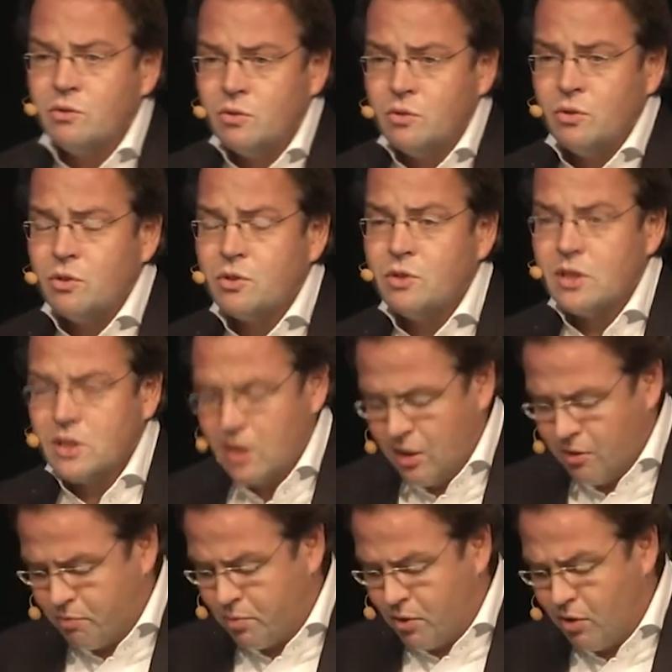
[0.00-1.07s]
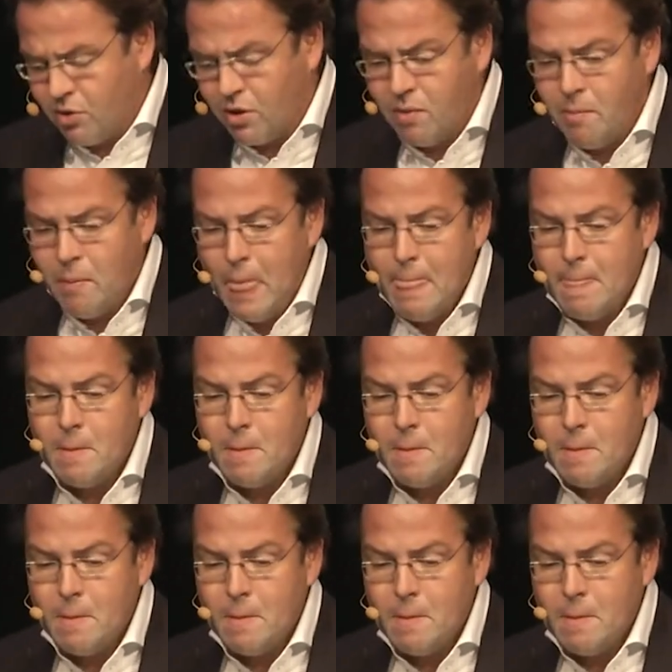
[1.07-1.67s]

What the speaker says: use this kind of program.